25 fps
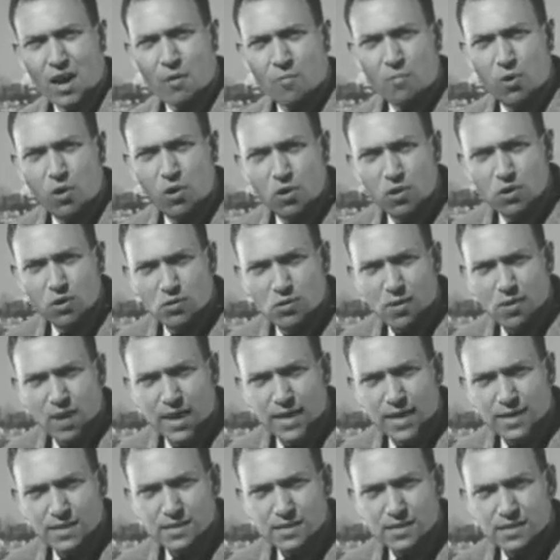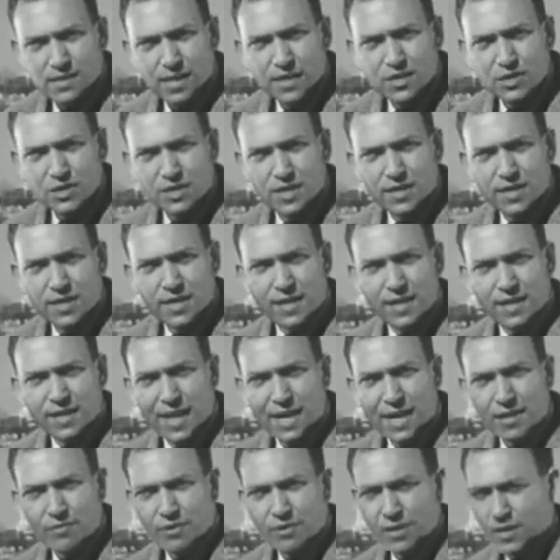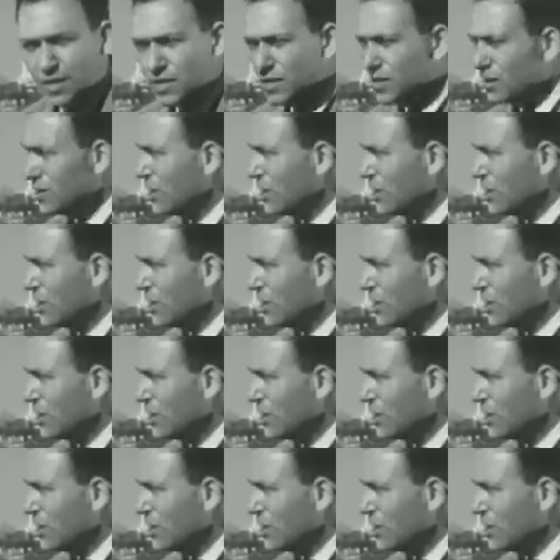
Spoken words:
are polarized such that the electric